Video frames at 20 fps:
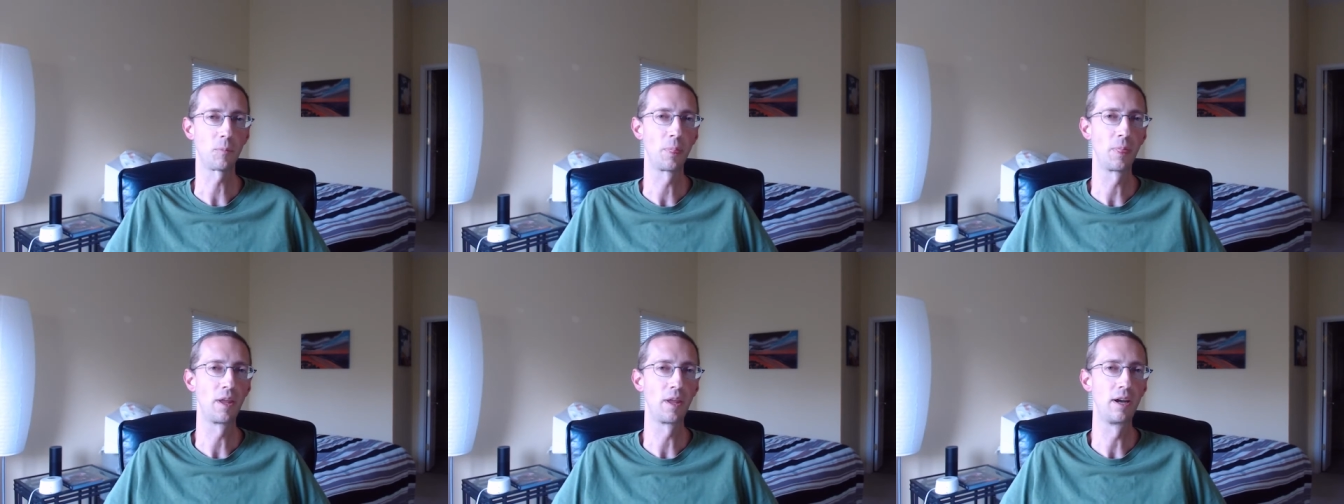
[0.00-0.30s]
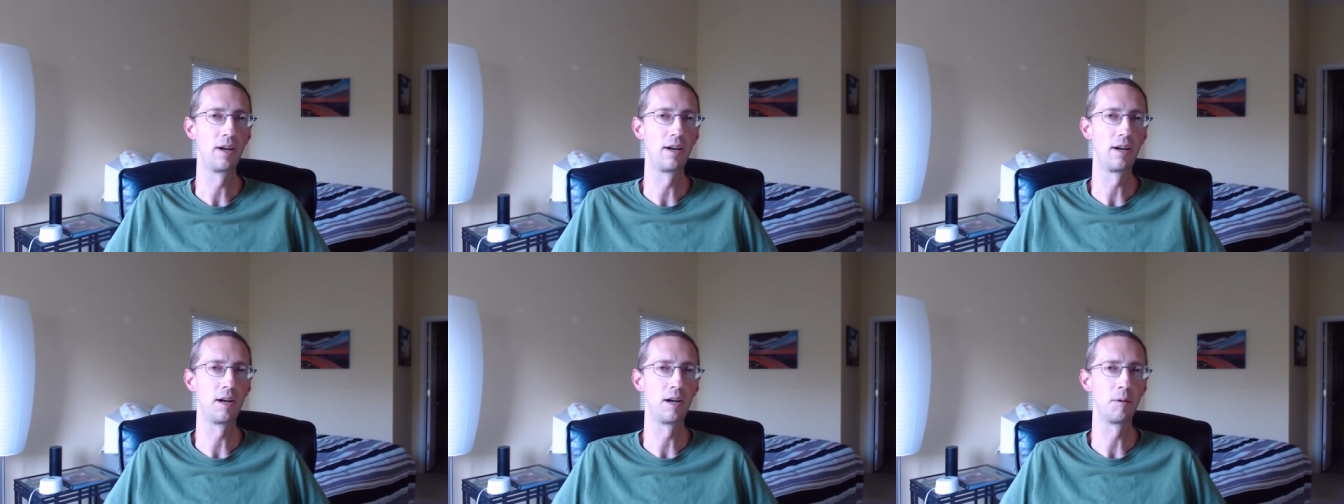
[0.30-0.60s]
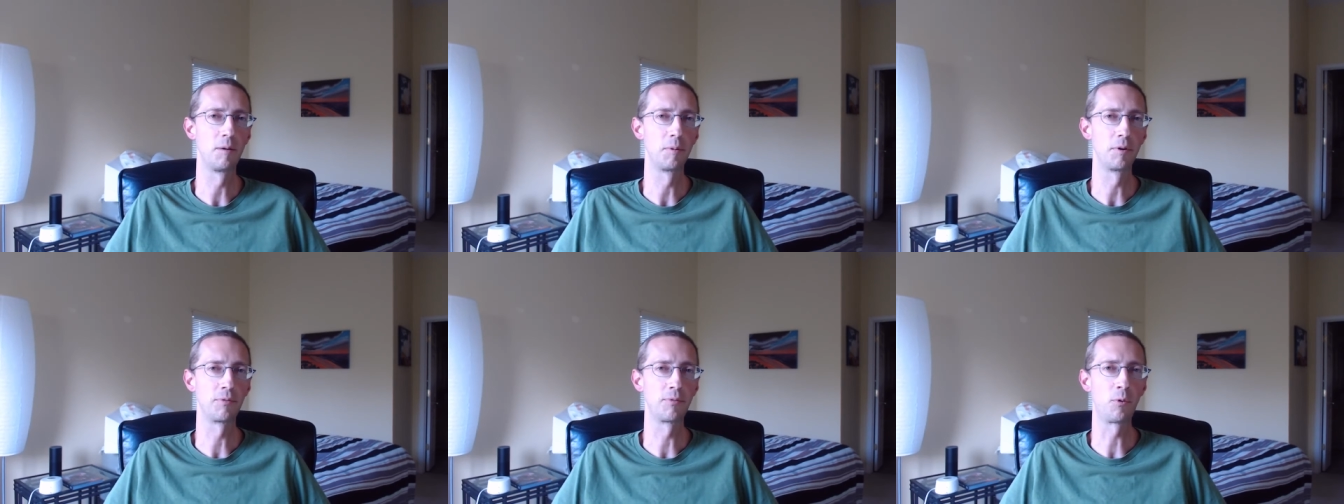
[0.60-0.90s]
uh,
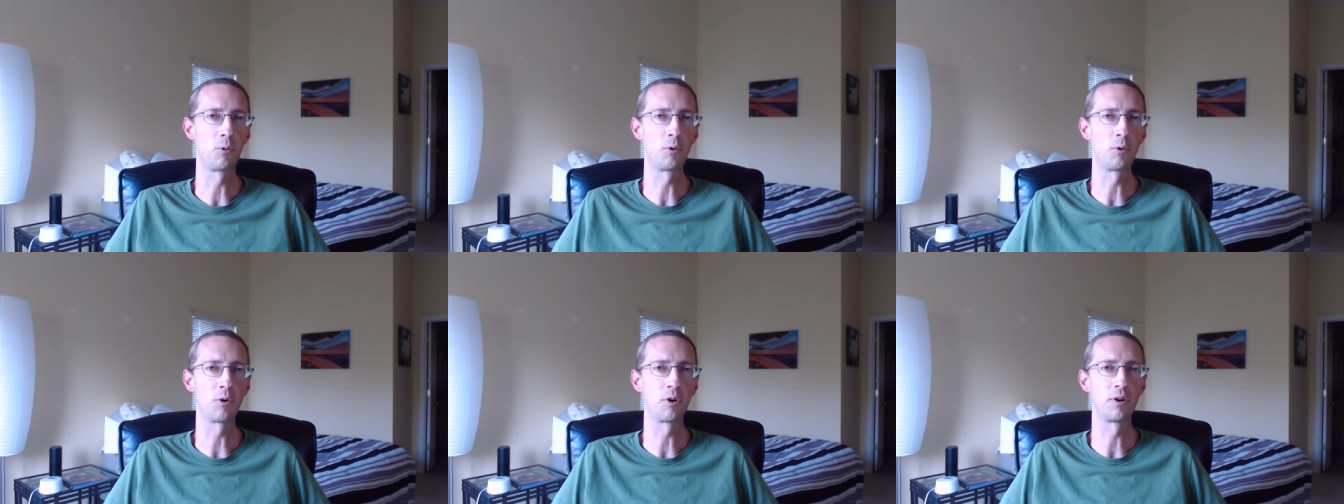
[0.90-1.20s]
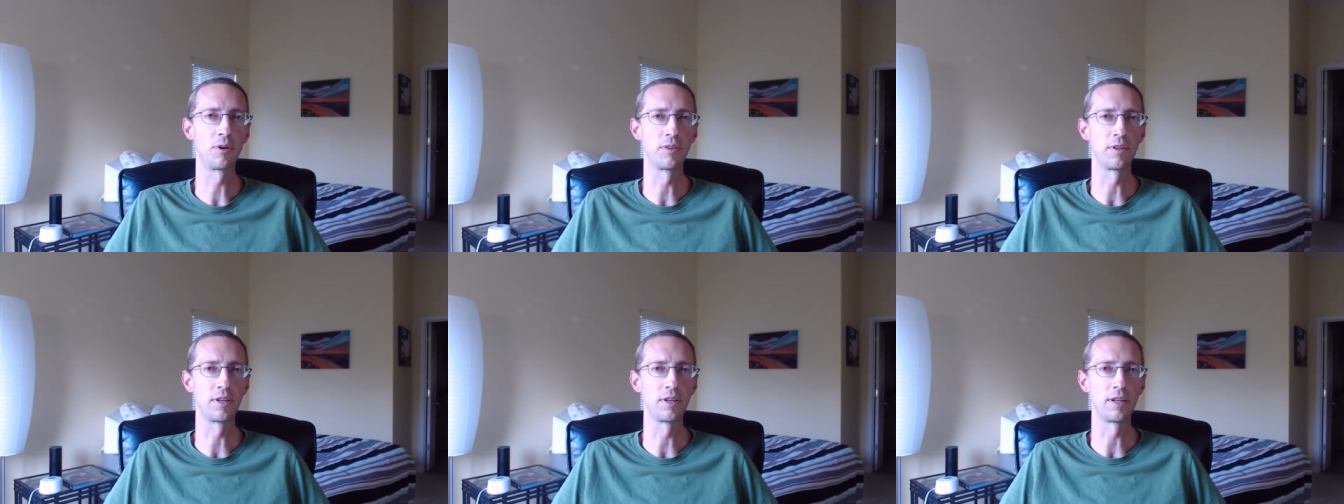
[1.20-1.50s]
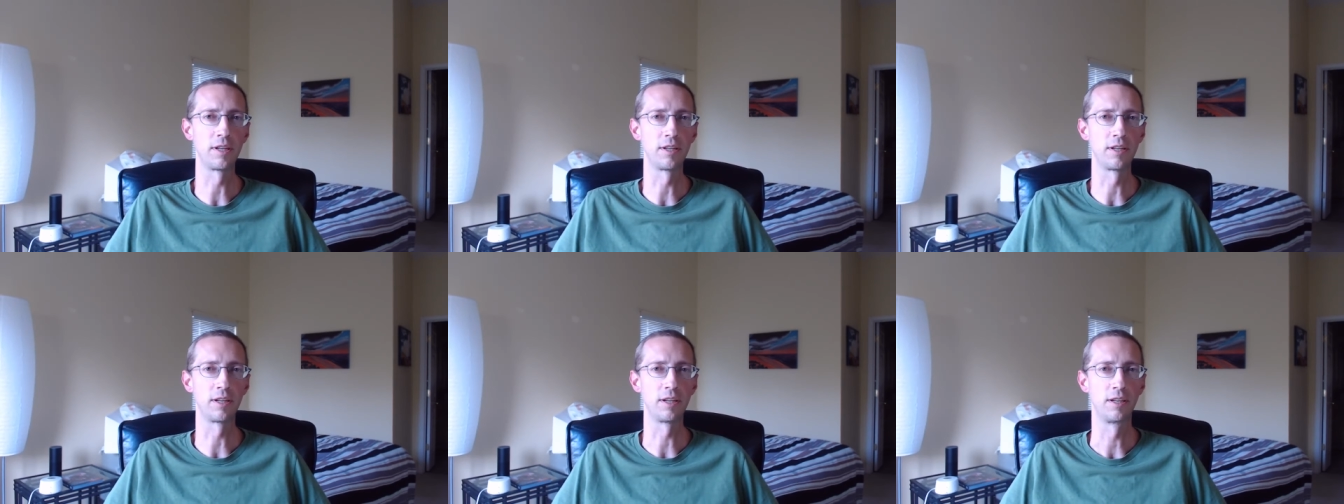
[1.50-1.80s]
before
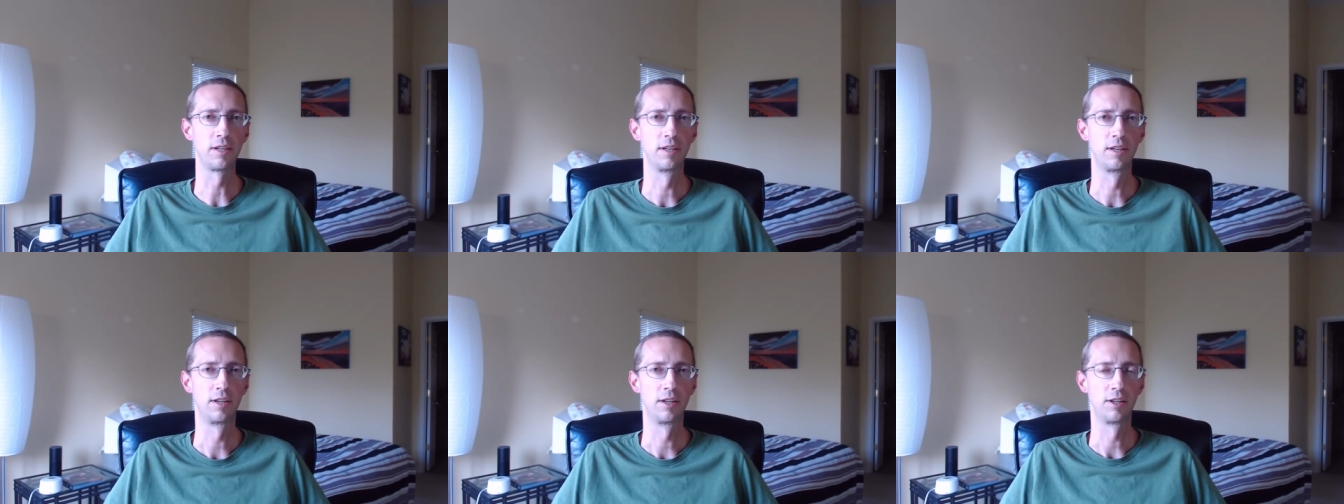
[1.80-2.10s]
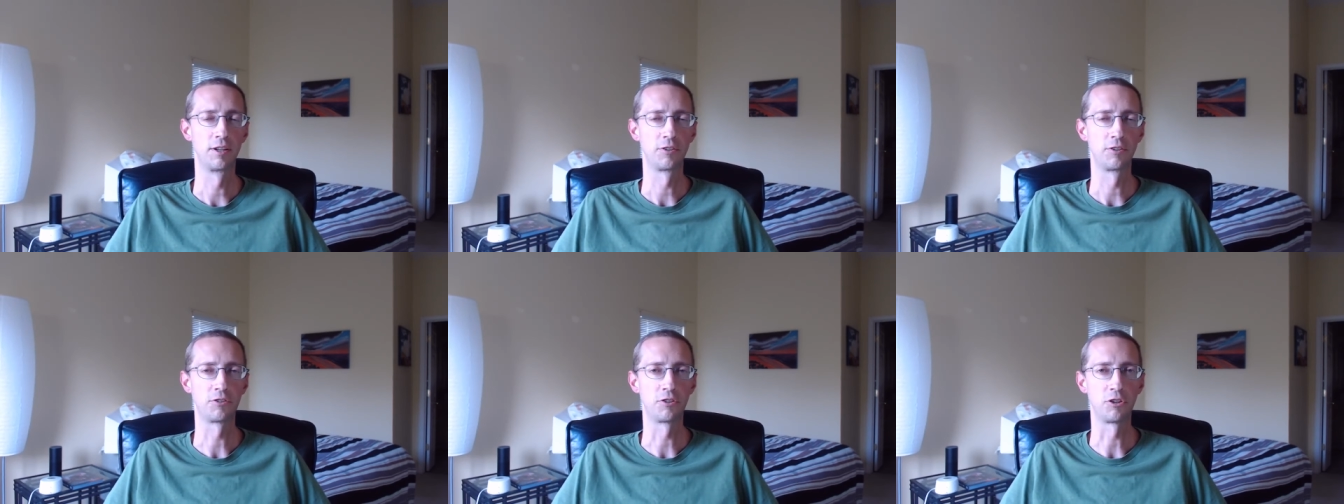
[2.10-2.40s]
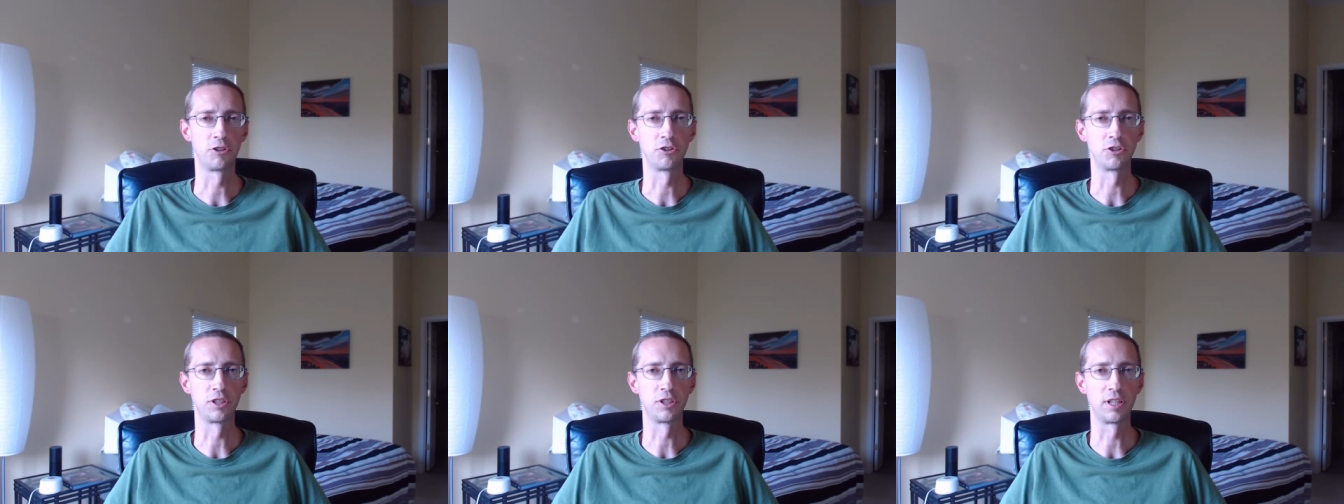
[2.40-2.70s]
the
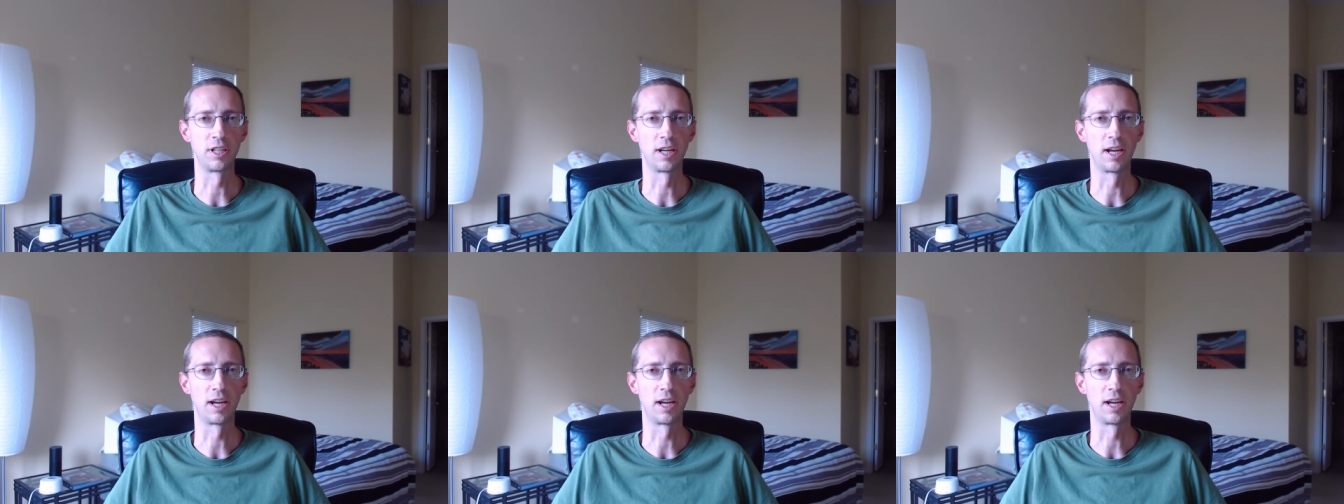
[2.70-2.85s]
surgery,